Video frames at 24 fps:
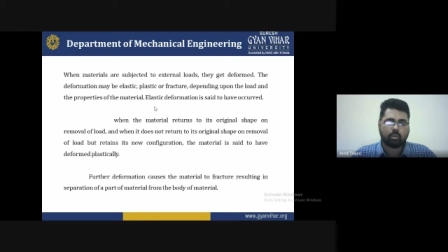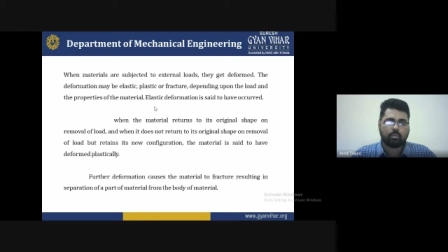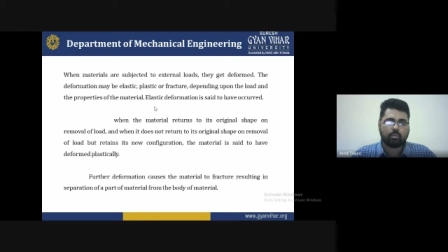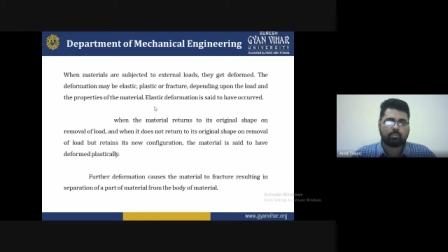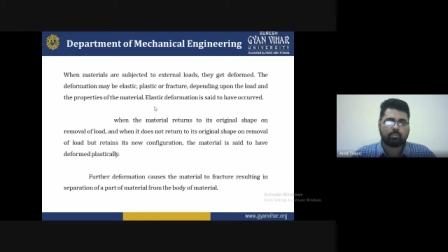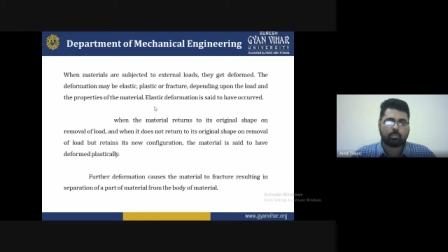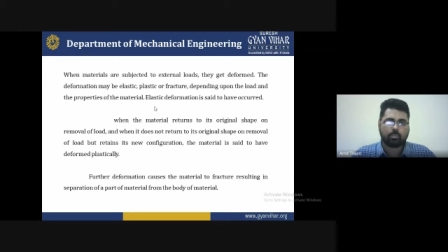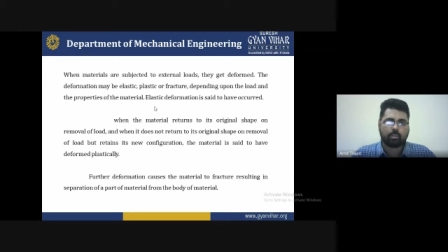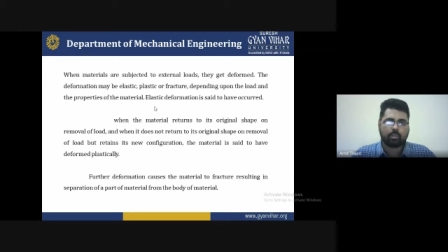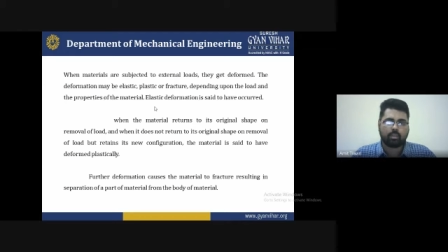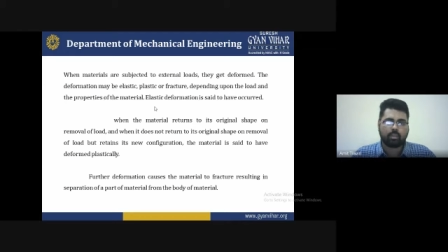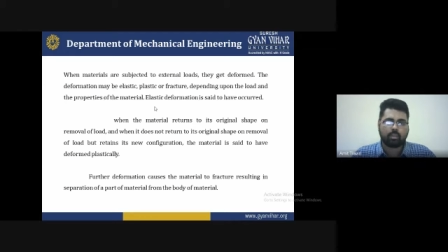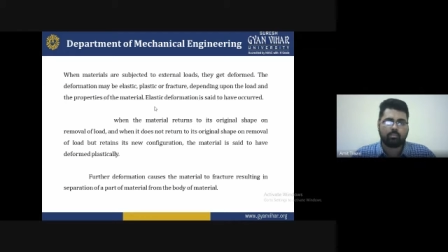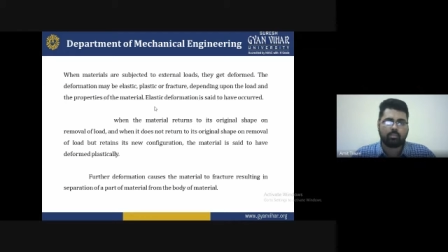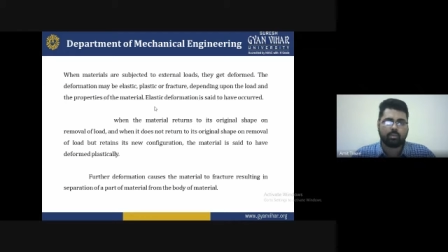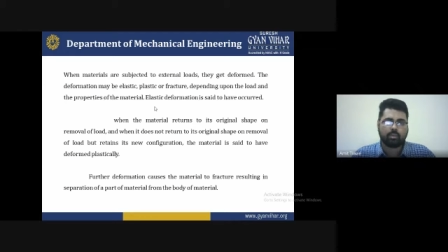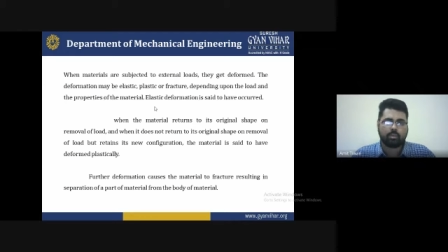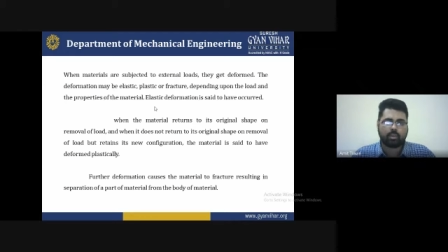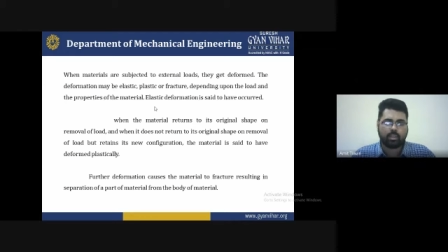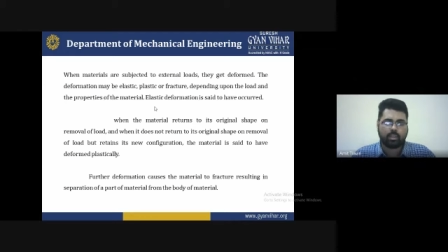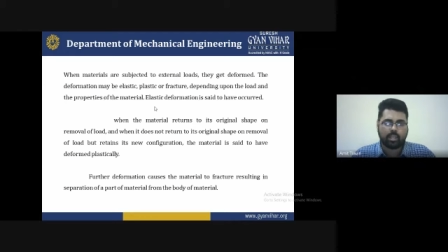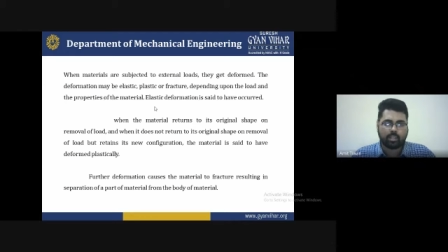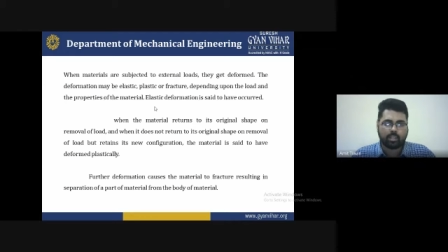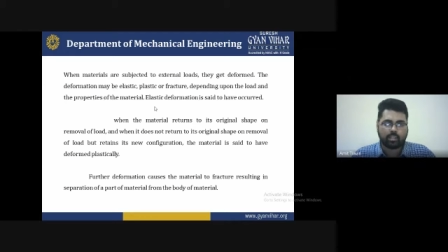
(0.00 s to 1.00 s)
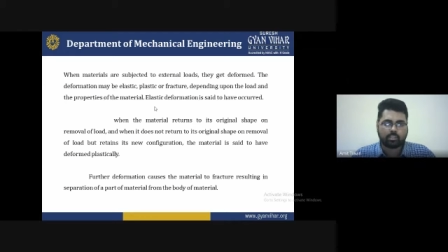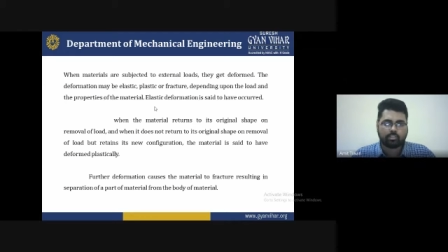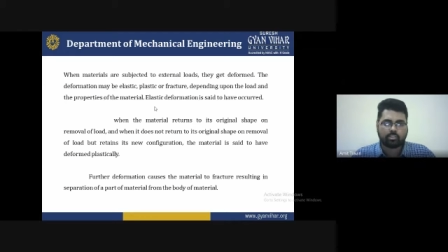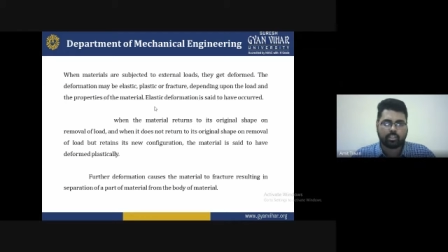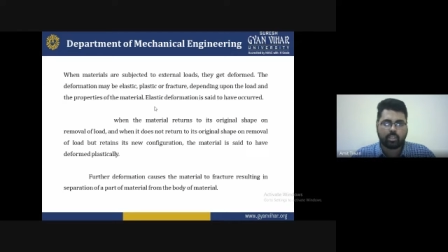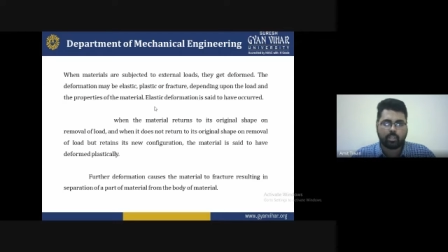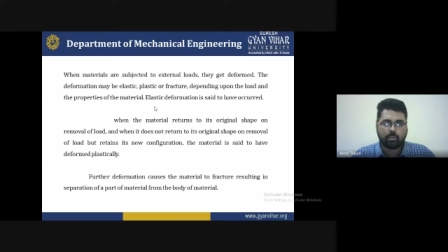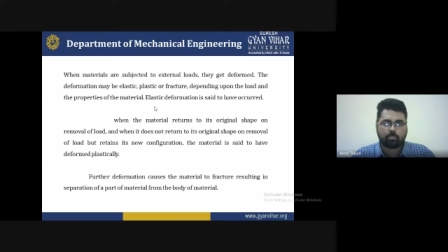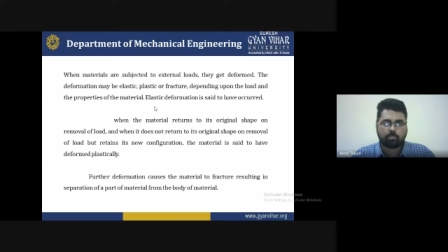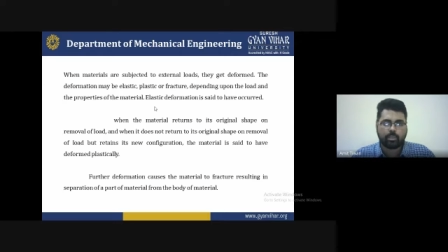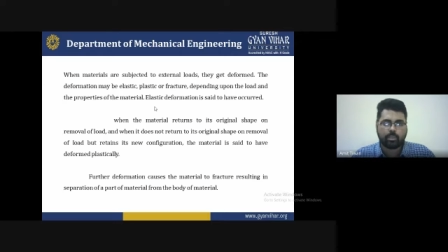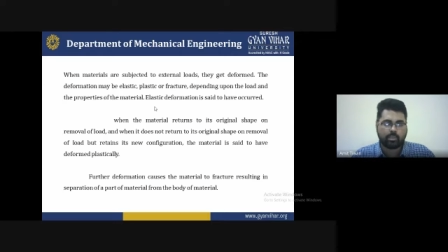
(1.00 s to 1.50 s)
if the material will regain the
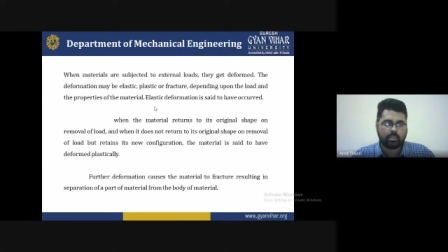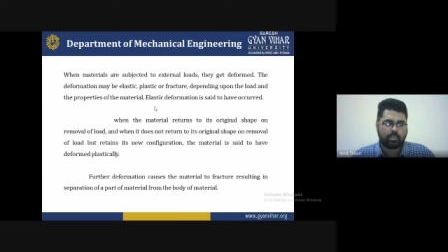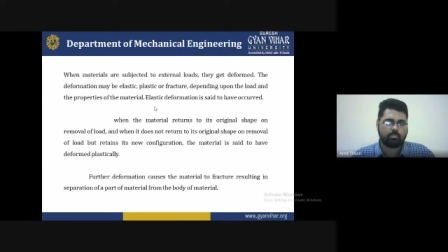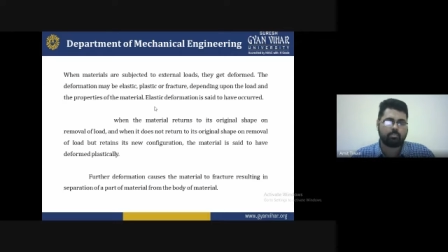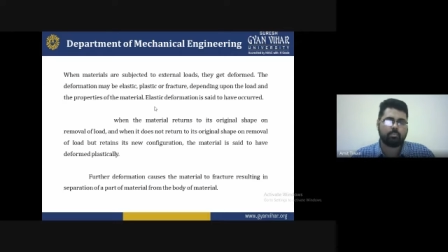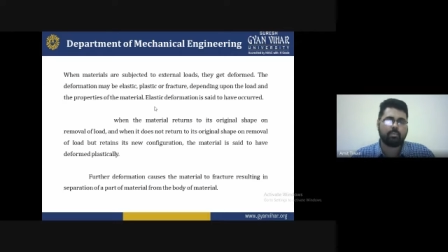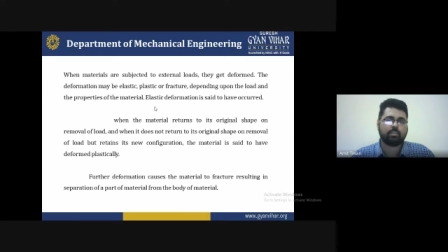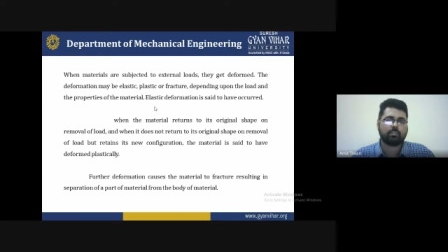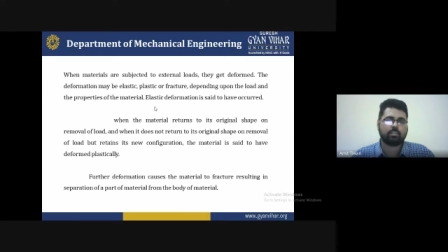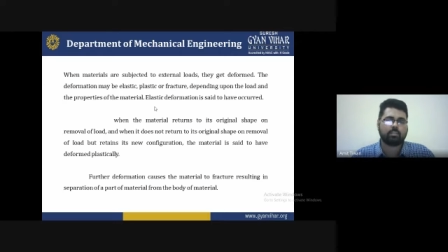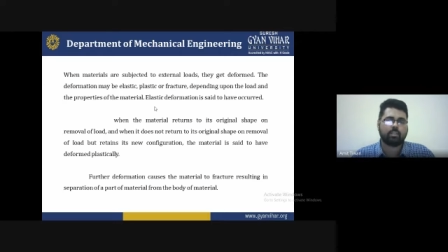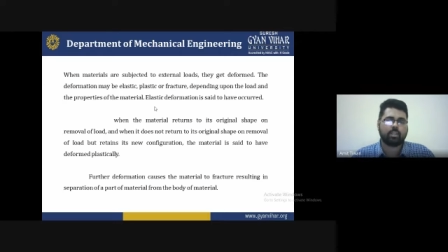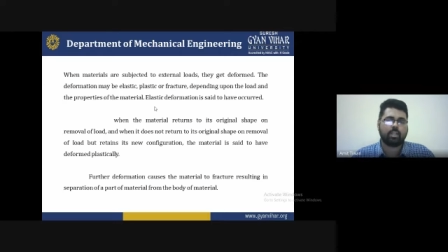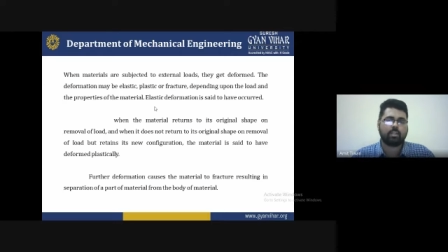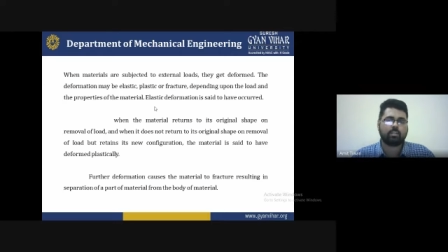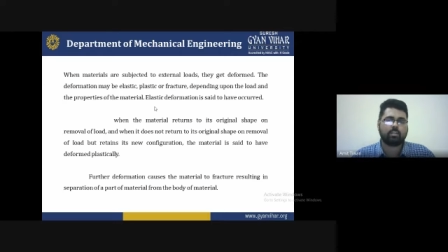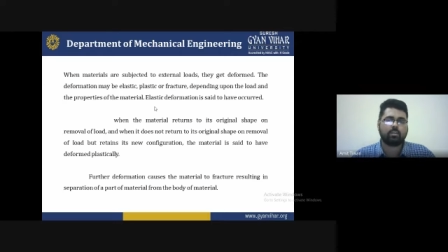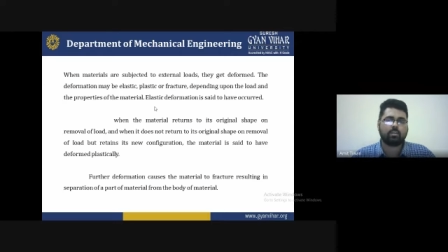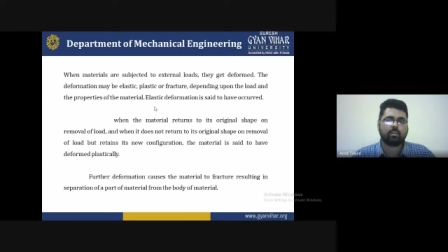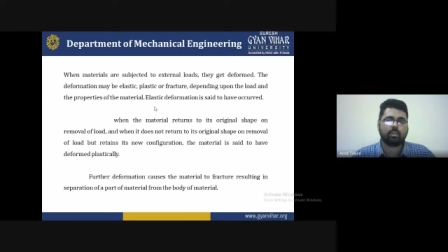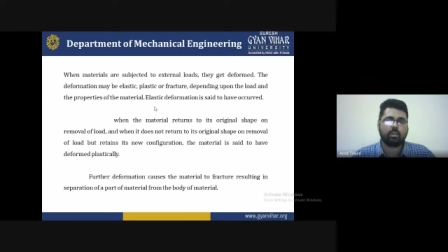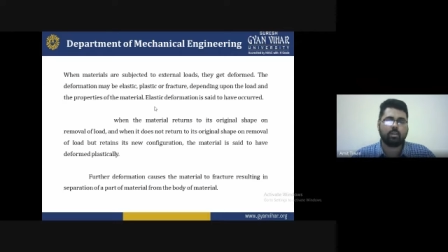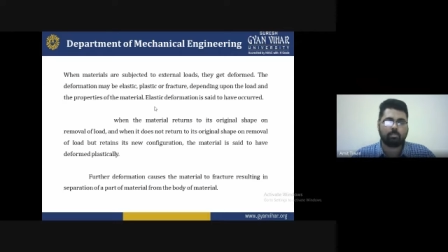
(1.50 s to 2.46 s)
shape, that it means they are in the